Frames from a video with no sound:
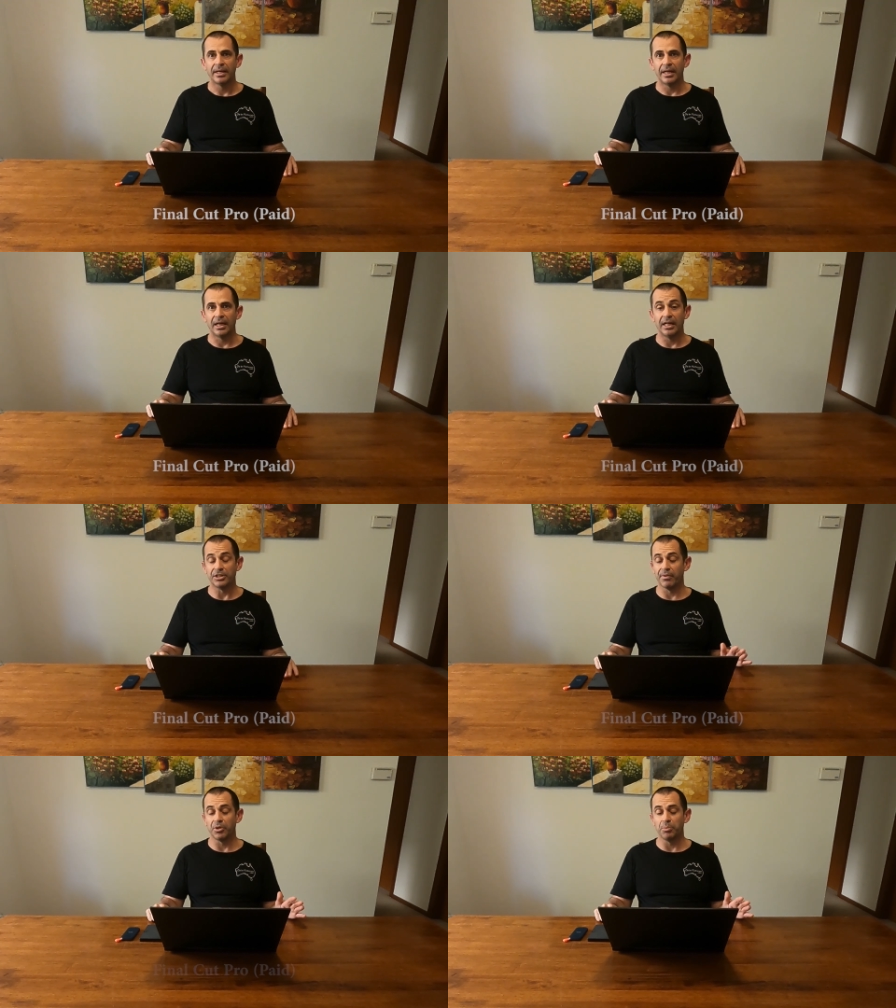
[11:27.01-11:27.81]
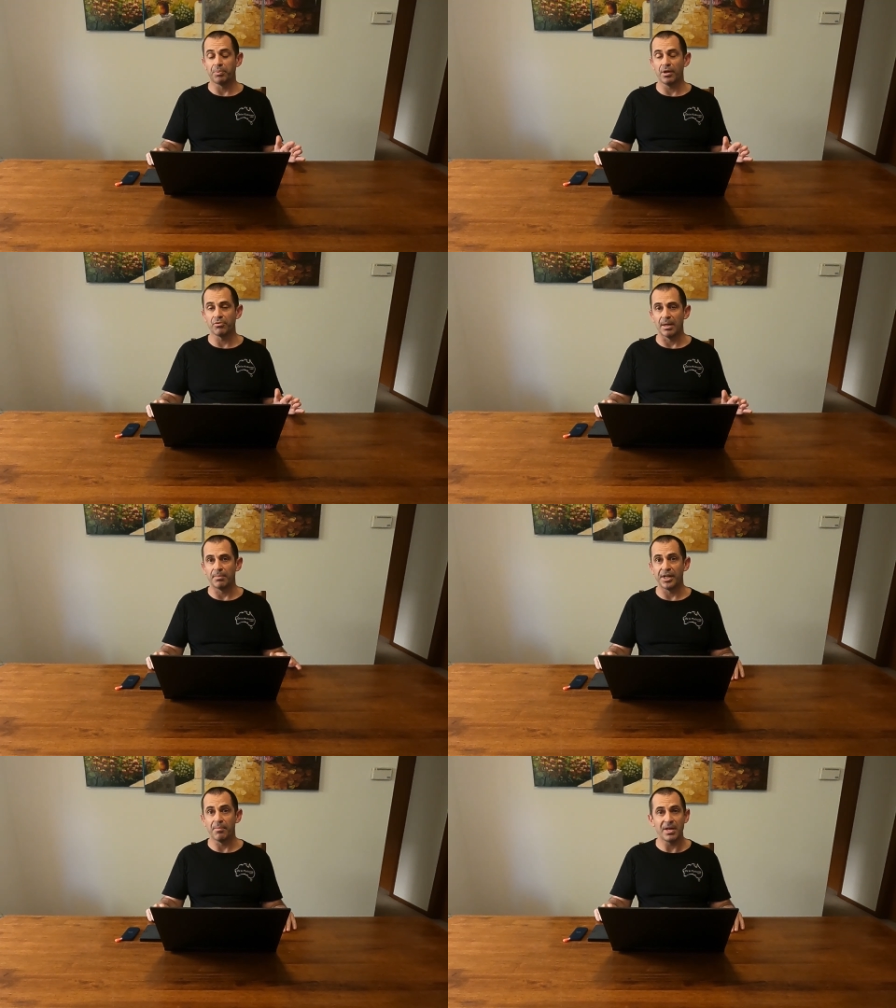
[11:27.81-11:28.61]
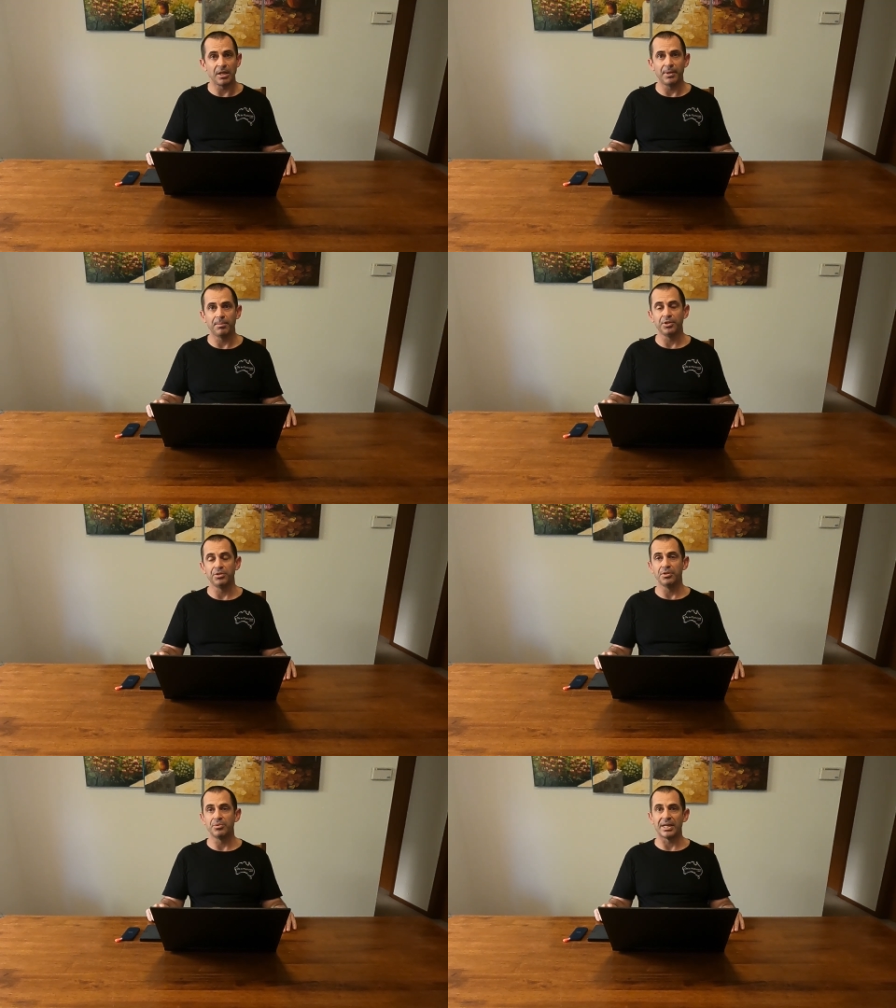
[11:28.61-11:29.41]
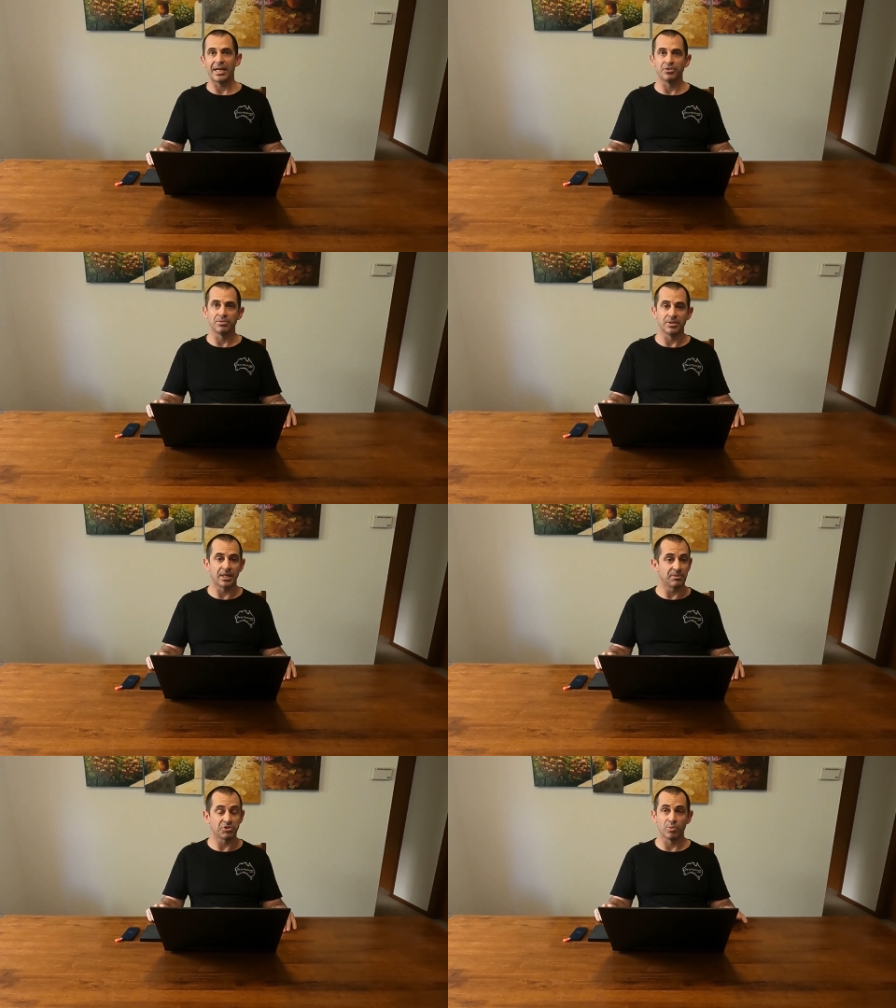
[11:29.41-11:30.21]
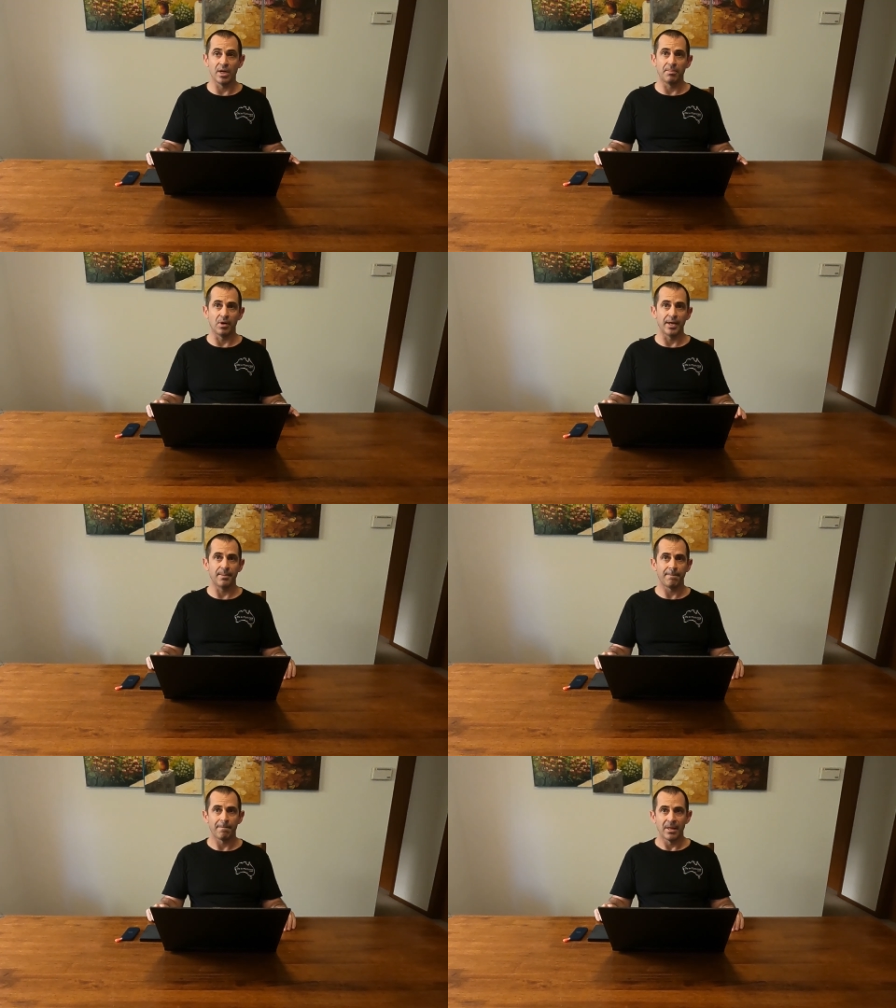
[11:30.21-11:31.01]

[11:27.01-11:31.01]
Uh, it's a very good program. I know many people who use it and uh, swear by it.